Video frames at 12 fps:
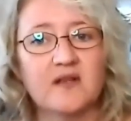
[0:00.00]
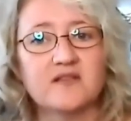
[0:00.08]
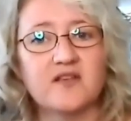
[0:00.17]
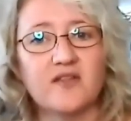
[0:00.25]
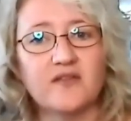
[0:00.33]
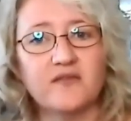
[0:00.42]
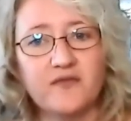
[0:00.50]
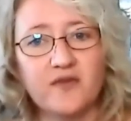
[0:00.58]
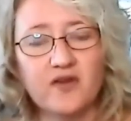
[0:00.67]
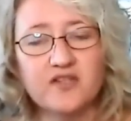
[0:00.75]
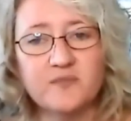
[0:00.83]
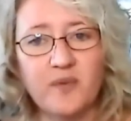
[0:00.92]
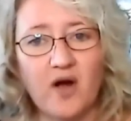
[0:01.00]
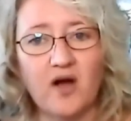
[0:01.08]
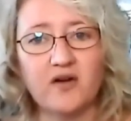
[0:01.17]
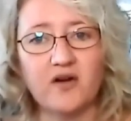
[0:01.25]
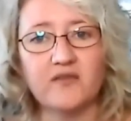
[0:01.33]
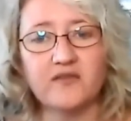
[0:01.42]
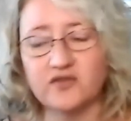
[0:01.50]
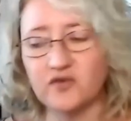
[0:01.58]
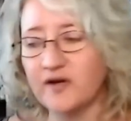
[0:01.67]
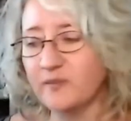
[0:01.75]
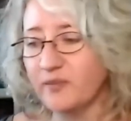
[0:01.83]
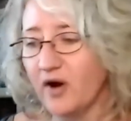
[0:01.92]
So the first part of the
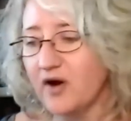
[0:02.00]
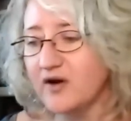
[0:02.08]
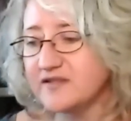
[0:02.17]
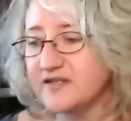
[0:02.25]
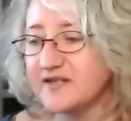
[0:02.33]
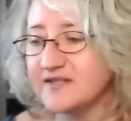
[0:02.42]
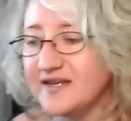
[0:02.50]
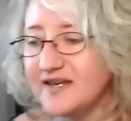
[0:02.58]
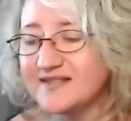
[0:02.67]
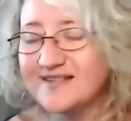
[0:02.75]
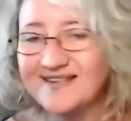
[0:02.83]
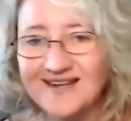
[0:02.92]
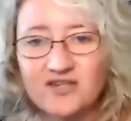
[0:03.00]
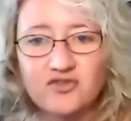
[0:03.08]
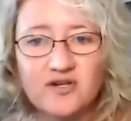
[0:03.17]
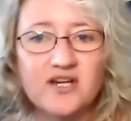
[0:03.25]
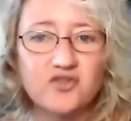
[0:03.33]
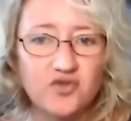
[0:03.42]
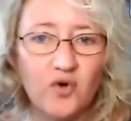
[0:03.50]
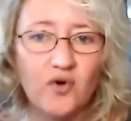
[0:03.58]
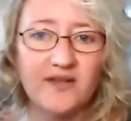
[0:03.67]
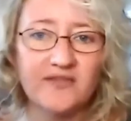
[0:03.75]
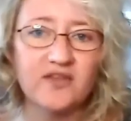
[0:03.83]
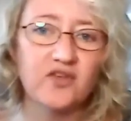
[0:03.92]
drawing process is literally
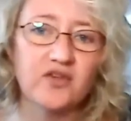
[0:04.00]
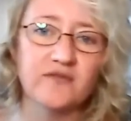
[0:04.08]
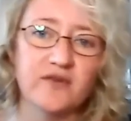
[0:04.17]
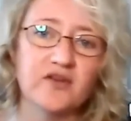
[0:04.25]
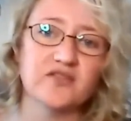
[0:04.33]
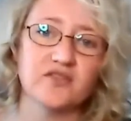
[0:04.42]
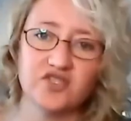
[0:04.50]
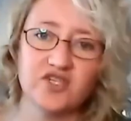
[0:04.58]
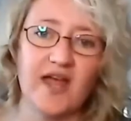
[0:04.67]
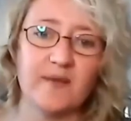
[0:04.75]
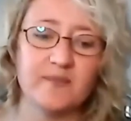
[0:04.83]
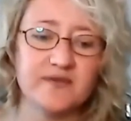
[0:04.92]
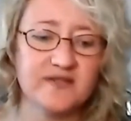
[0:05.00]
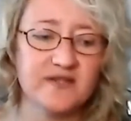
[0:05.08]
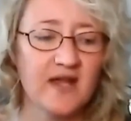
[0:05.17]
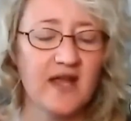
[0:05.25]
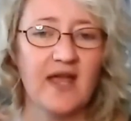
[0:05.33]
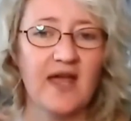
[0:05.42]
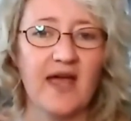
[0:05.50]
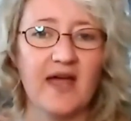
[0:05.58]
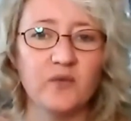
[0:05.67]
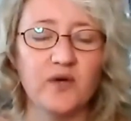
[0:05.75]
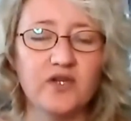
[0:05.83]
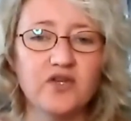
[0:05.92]
drawing the universal shapes.
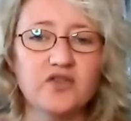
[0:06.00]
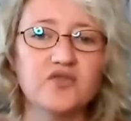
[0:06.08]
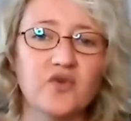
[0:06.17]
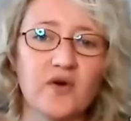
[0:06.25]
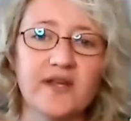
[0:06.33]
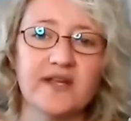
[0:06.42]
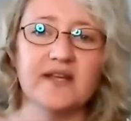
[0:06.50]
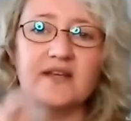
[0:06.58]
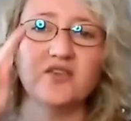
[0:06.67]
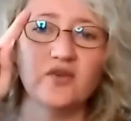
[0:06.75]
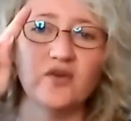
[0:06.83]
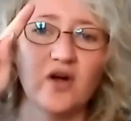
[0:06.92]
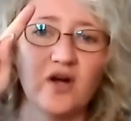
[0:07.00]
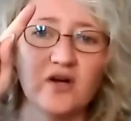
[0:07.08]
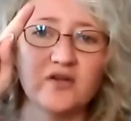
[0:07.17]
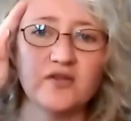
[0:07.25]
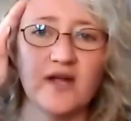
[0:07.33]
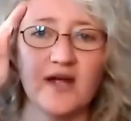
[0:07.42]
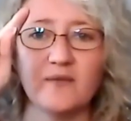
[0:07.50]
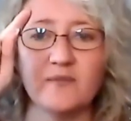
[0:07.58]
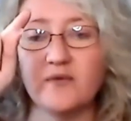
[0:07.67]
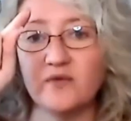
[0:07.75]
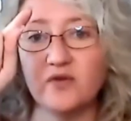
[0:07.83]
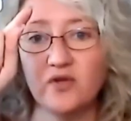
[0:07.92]
And when you're drawing it, you are
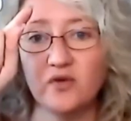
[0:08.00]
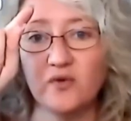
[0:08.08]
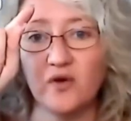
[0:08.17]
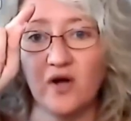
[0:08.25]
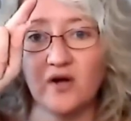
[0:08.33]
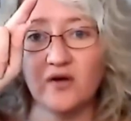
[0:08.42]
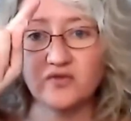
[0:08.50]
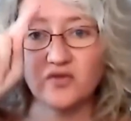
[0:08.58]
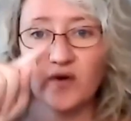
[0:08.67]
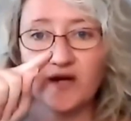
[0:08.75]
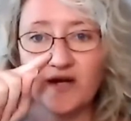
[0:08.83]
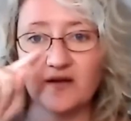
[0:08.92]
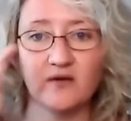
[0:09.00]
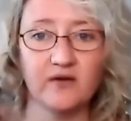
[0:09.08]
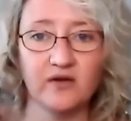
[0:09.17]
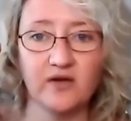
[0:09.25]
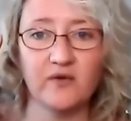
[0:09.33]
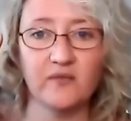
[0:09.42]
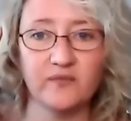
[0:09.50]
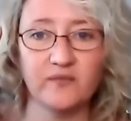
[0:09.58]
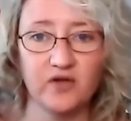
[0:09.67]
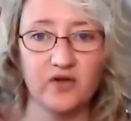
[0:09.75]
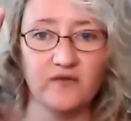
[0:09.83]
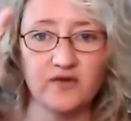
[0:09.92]
drawing, the
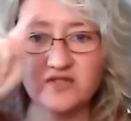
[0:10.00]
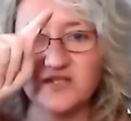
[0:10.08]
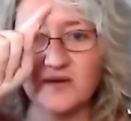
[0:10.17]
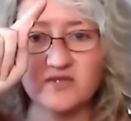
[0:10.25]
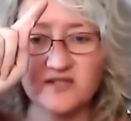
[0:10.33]
universal shapes.